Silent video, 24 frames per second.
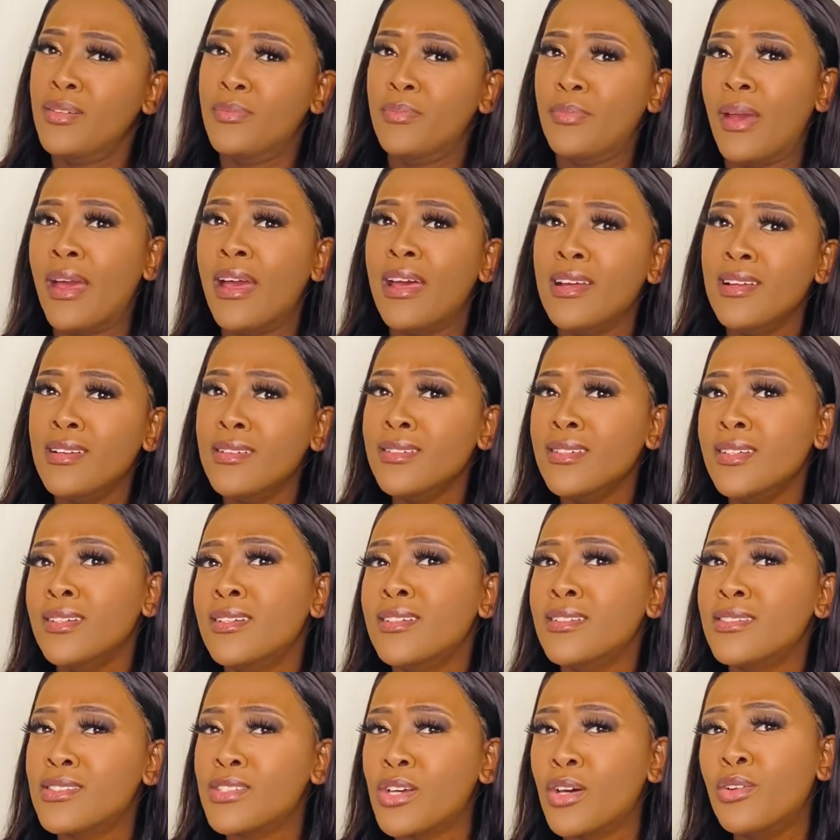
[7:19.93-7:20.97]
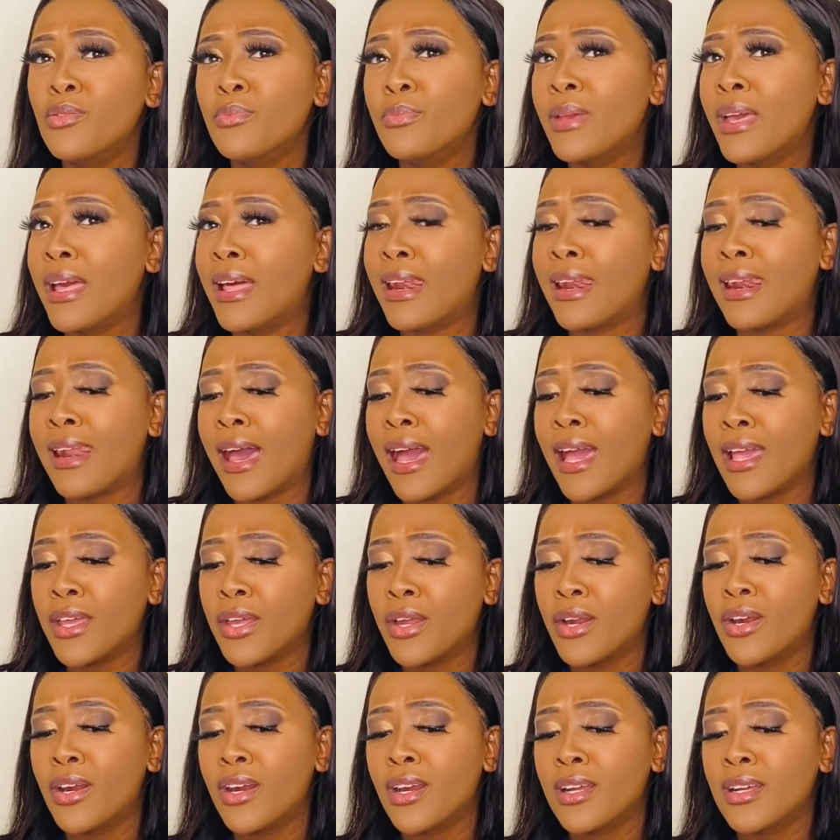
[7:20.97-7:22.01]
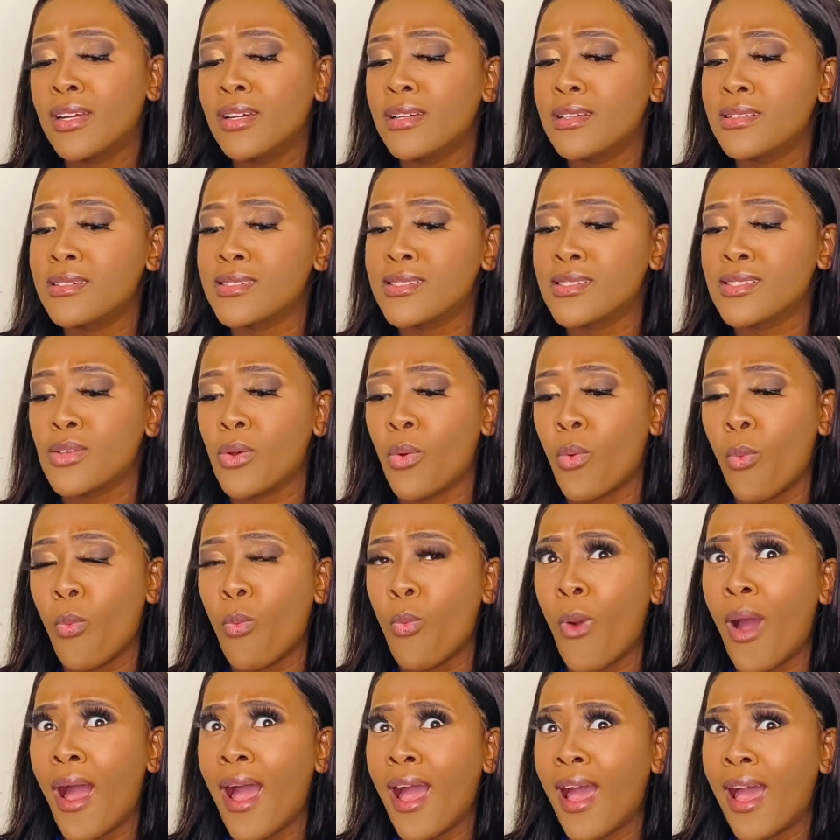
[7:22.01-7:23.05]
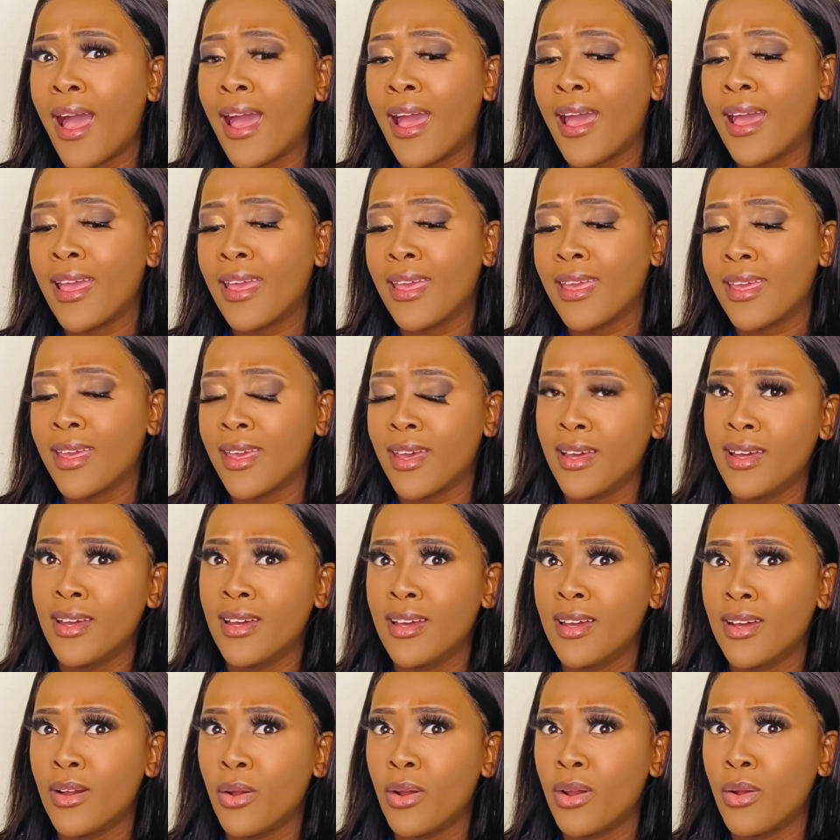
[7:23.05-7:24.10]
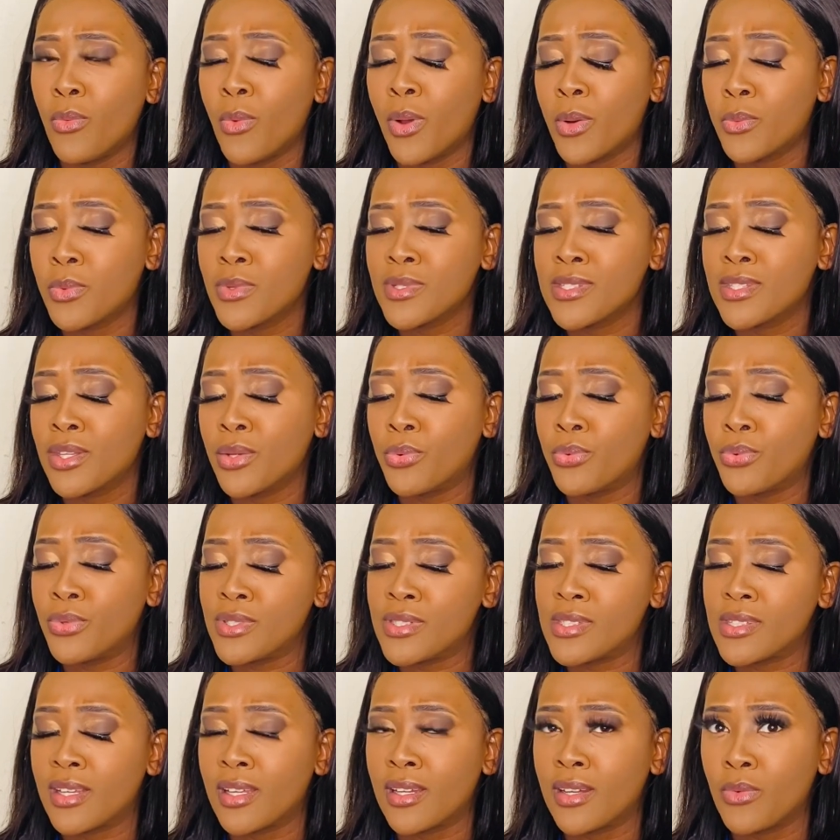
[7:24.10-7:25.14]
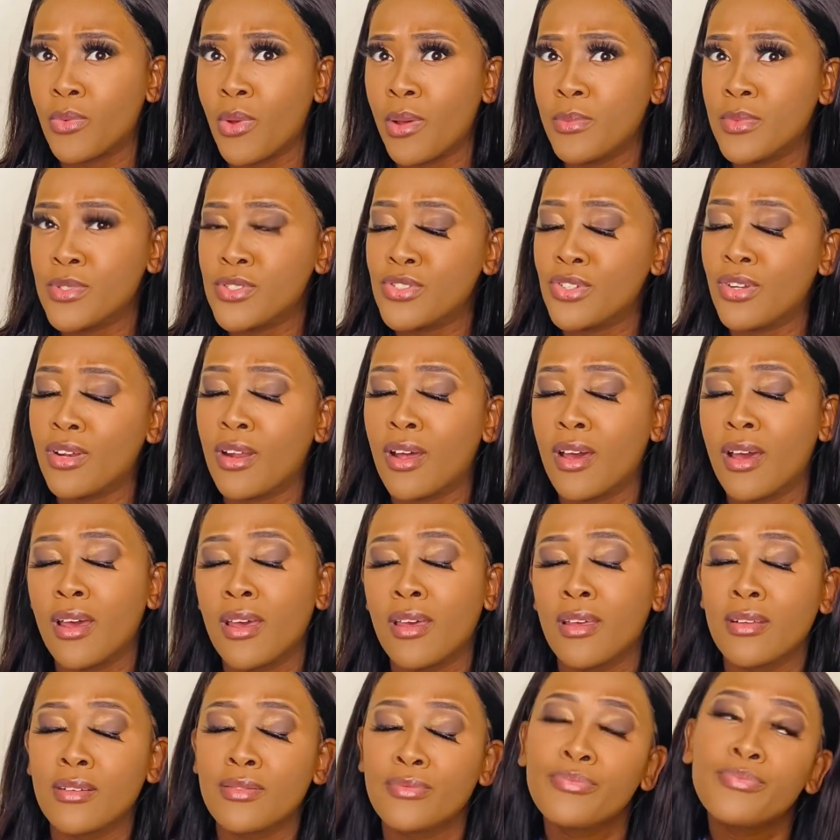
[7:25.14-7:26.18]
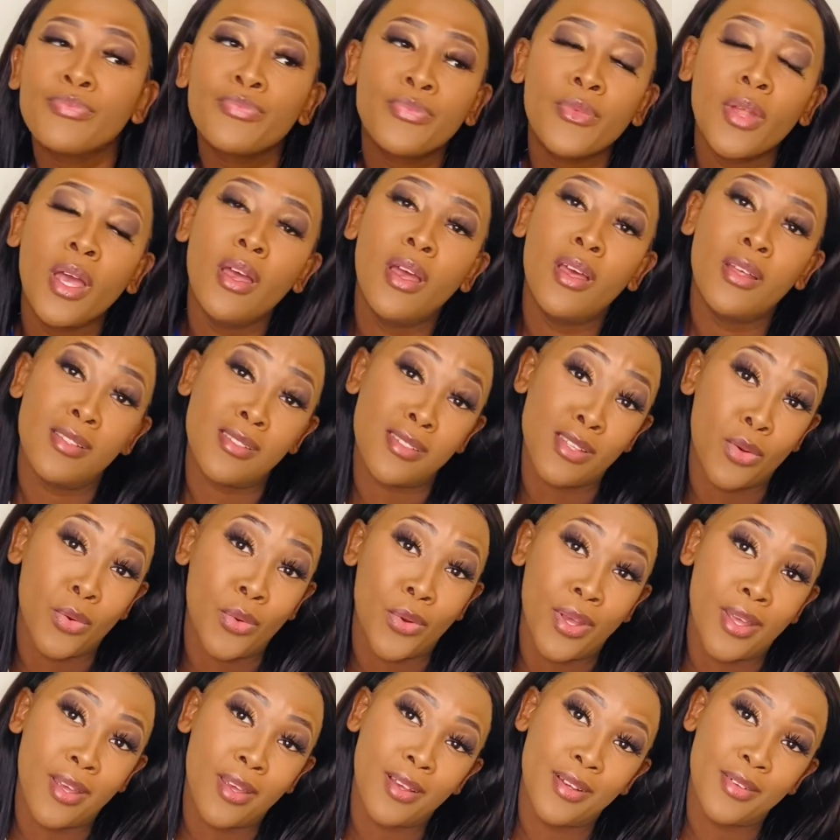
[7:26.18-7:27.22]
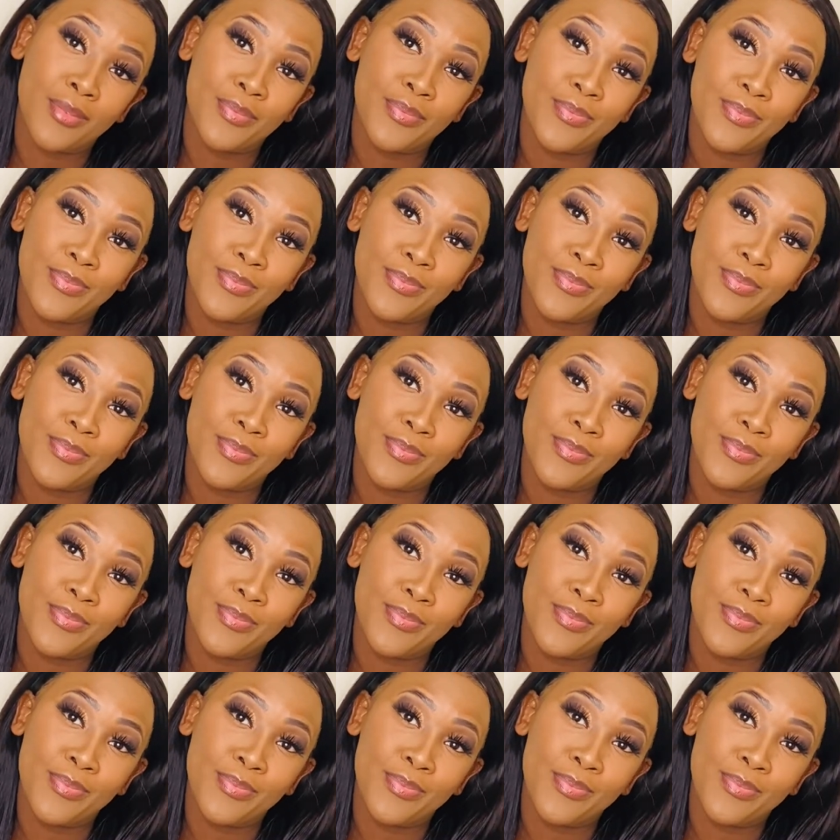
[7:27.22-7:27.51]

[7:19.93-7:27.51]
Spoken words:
man, don't be a liar, because why? What was the reason? Why must you lie? It's annoying.